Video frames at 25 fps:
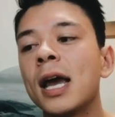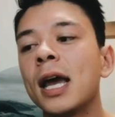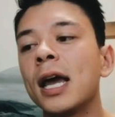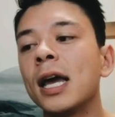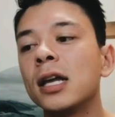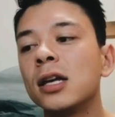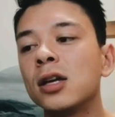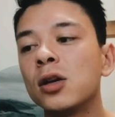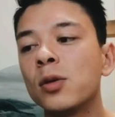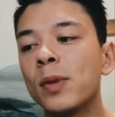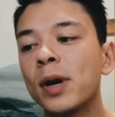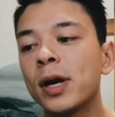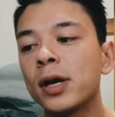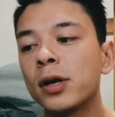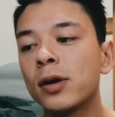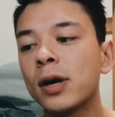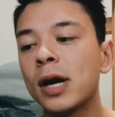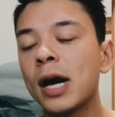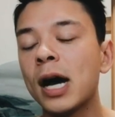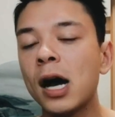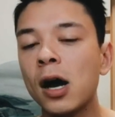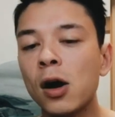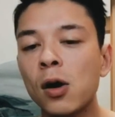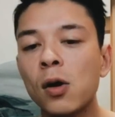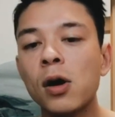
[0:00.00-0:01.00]
And no matter
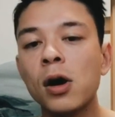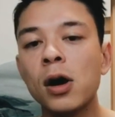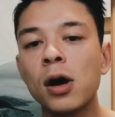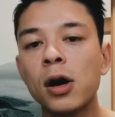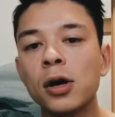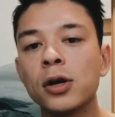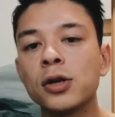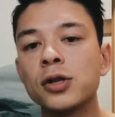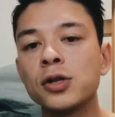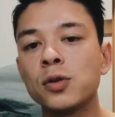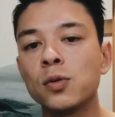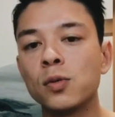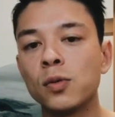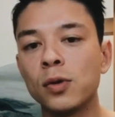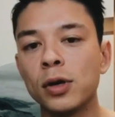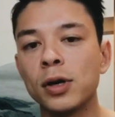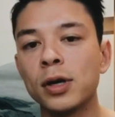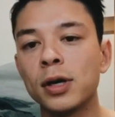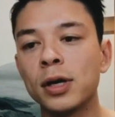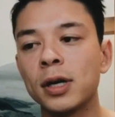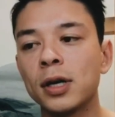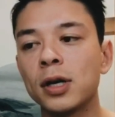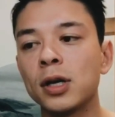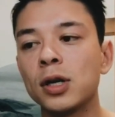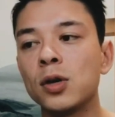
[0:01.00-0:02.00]
how hard you
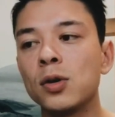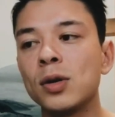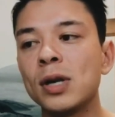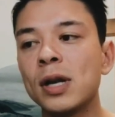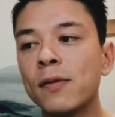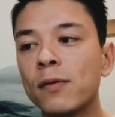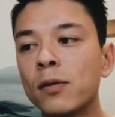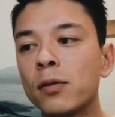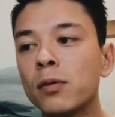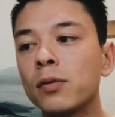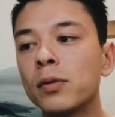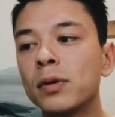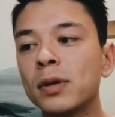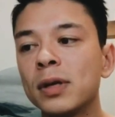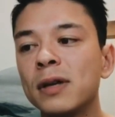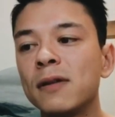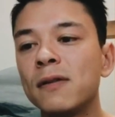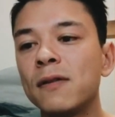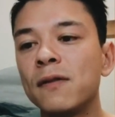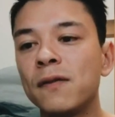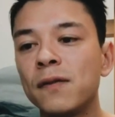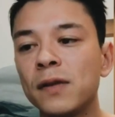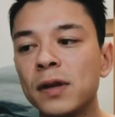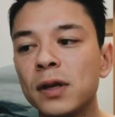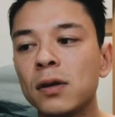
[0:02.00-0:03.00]
work, you never really
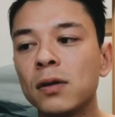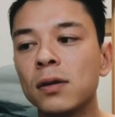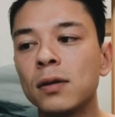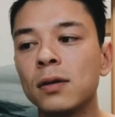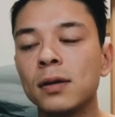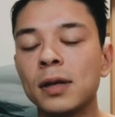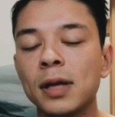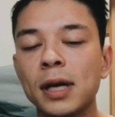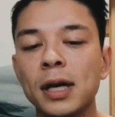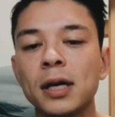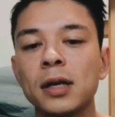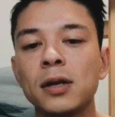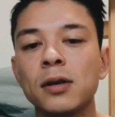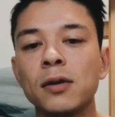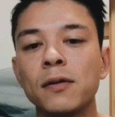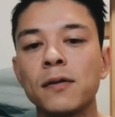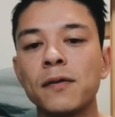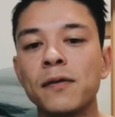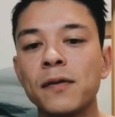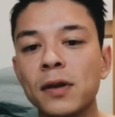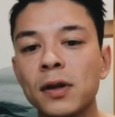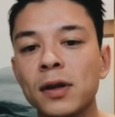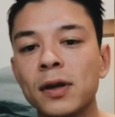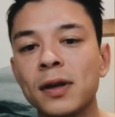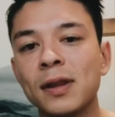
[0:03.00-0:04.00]
feel like you're
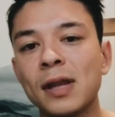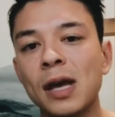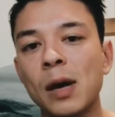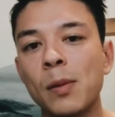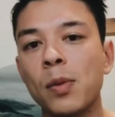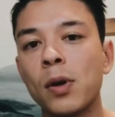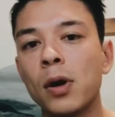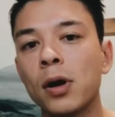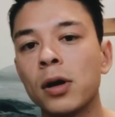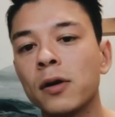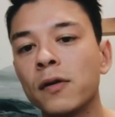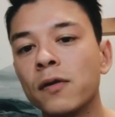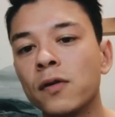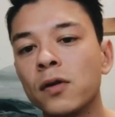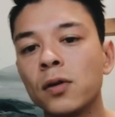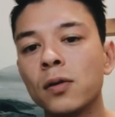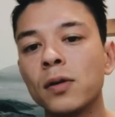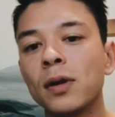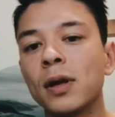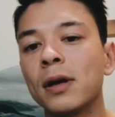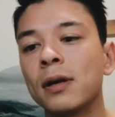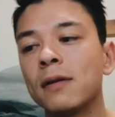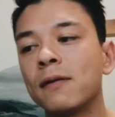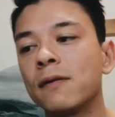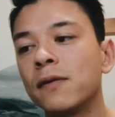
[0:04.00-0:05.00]
feeling that part of you
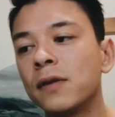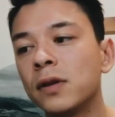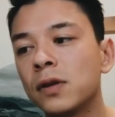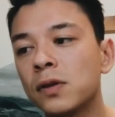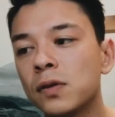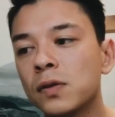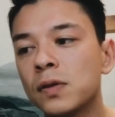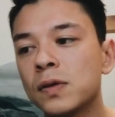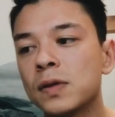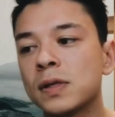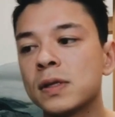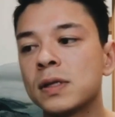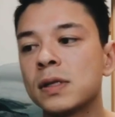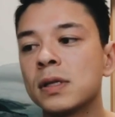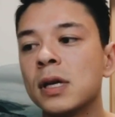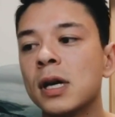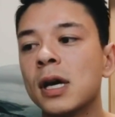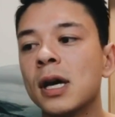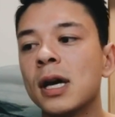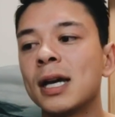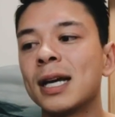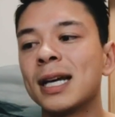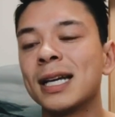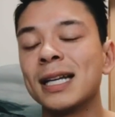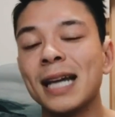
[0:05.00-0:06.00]
that feels
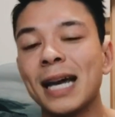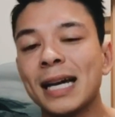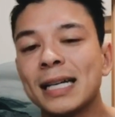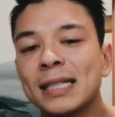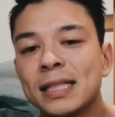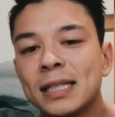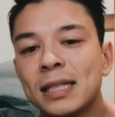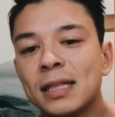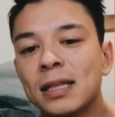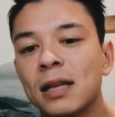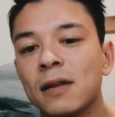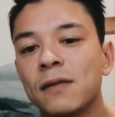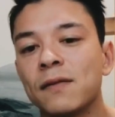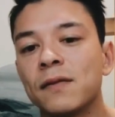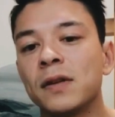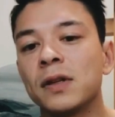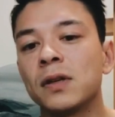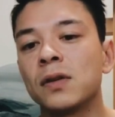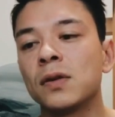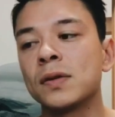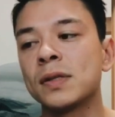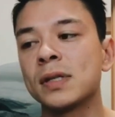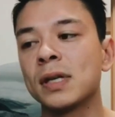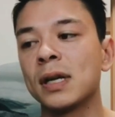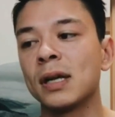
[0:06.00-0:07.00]
connected, that
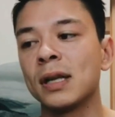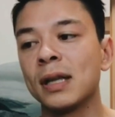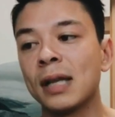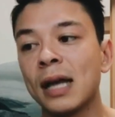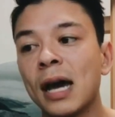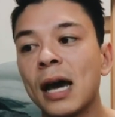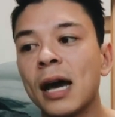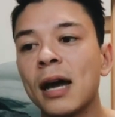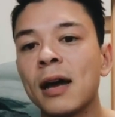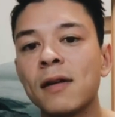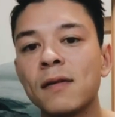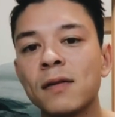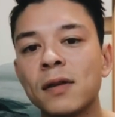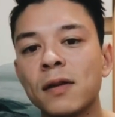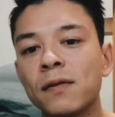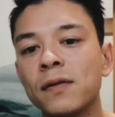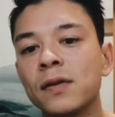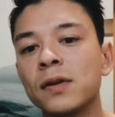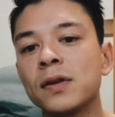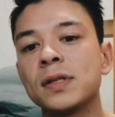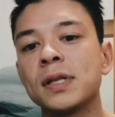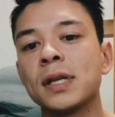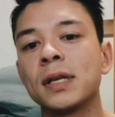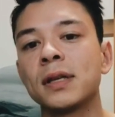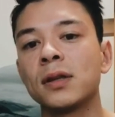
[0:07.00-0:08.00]
feels alive, that
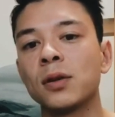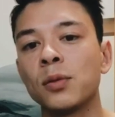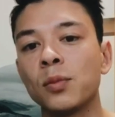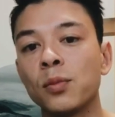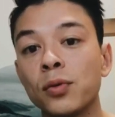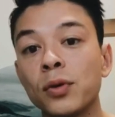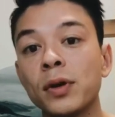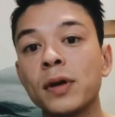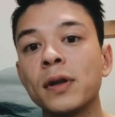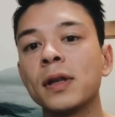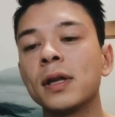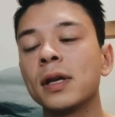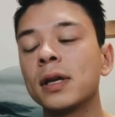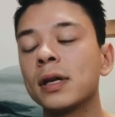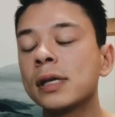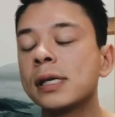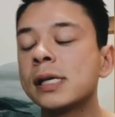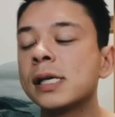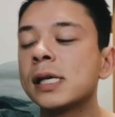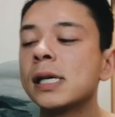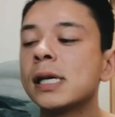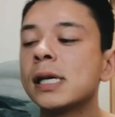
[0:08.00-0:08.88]
feels like they're breathing.